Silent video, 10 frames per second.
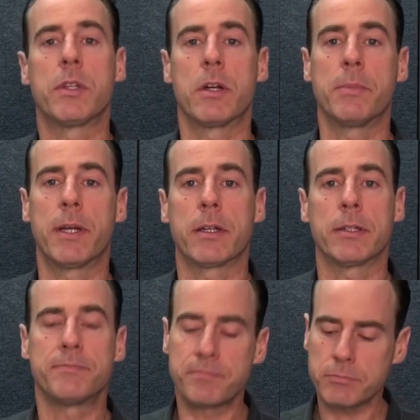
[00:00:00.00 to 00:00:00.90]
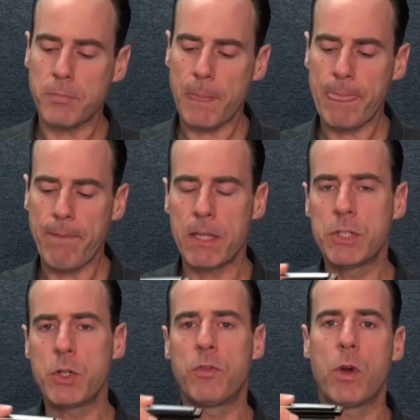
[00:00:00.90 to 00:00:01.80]
harmonica. Let's
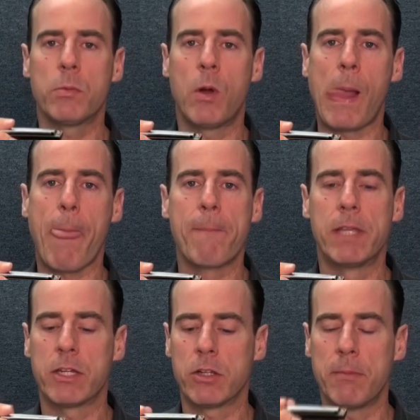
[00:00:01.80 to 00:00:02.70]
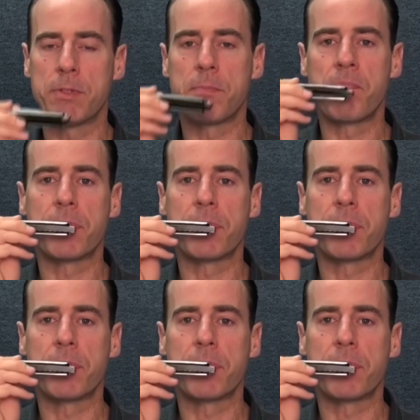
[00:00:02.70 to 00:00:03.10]
go 4 blow, lick your lips.